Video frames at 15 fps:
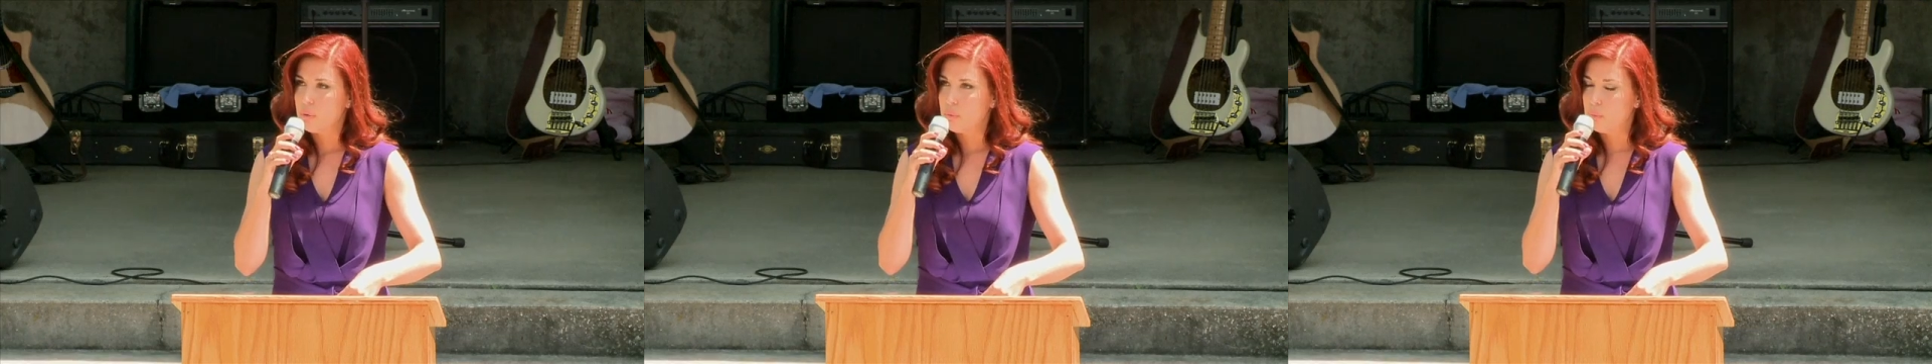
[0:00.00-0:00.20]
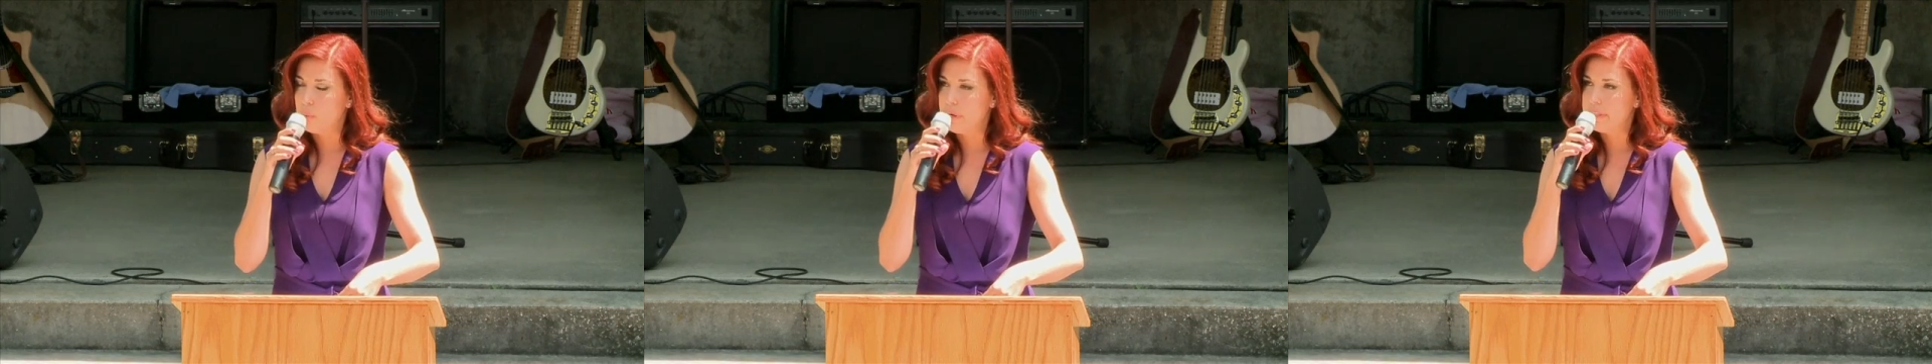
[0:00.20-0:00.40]

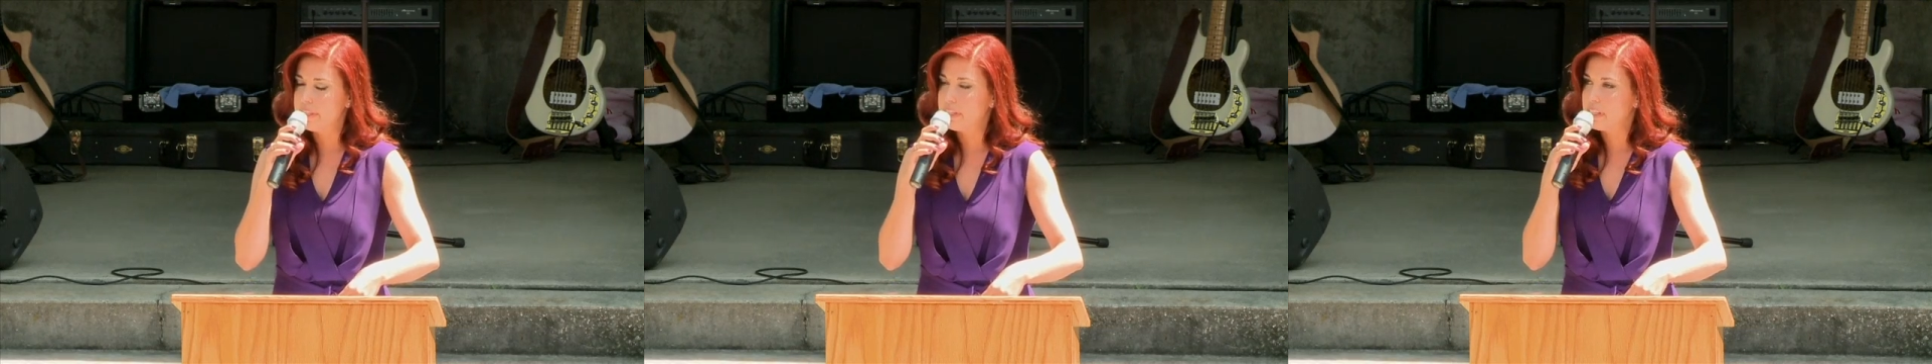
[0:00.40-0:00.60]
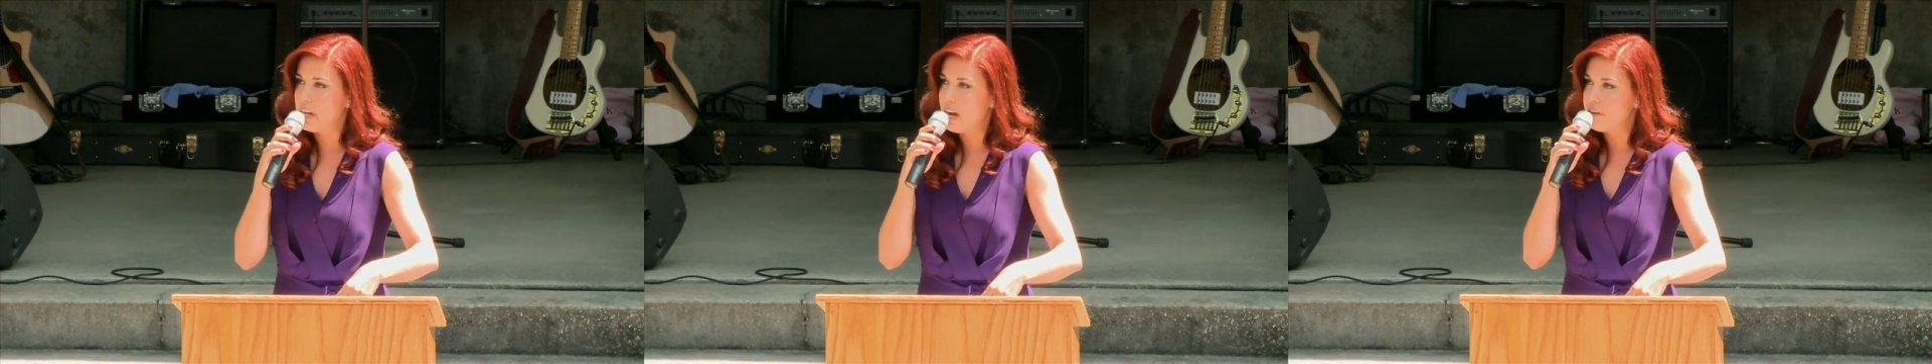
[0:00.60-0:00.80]
When
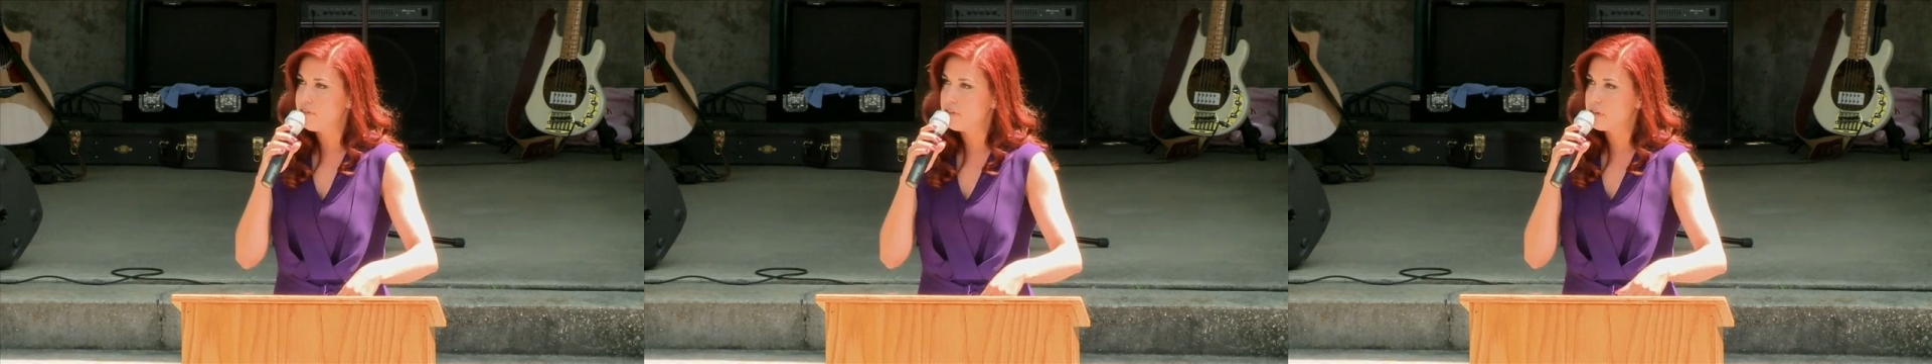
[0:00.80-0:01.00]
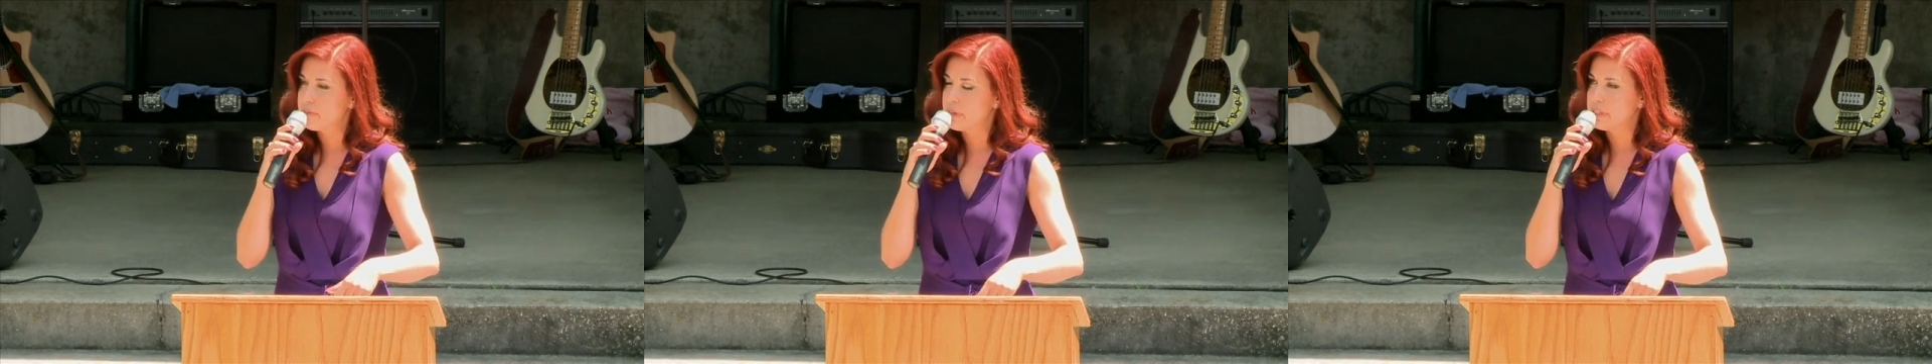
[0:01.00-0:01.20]
the
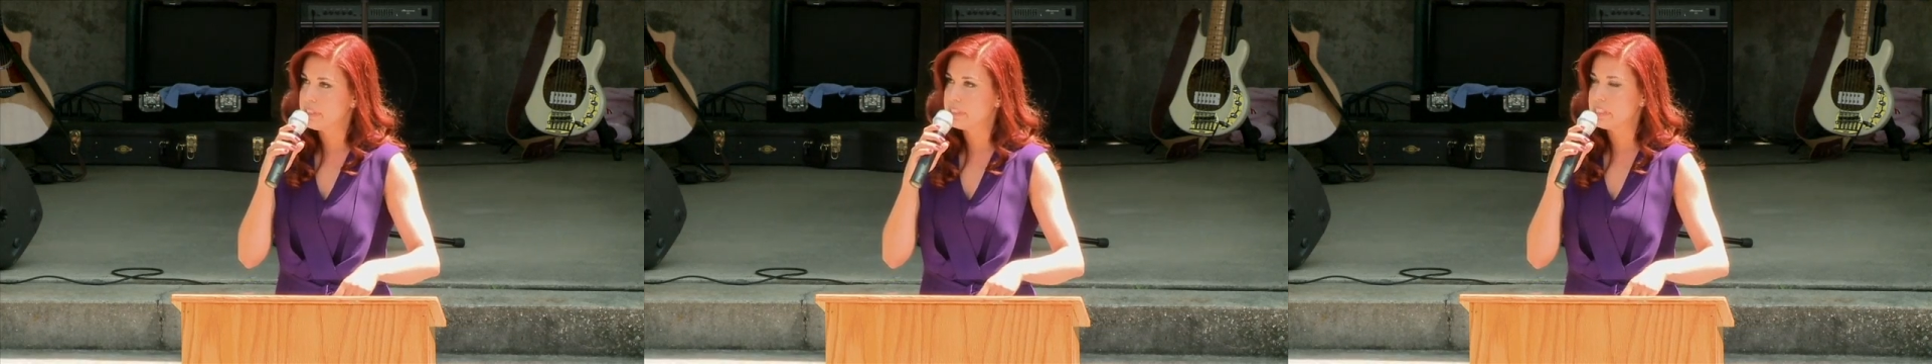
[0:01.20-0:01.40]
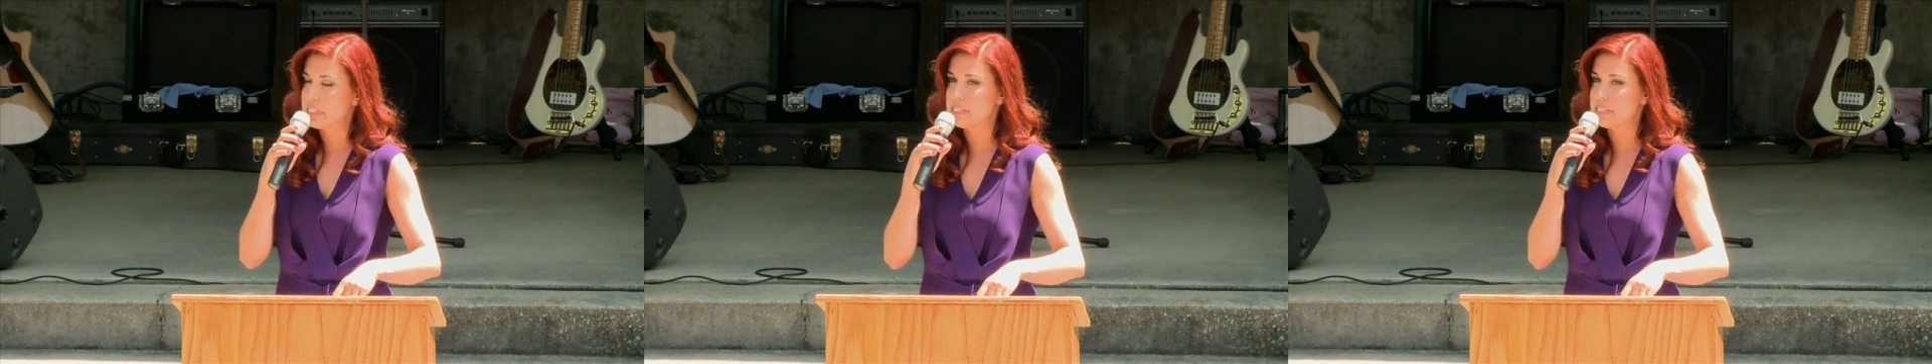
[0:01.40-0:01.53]
government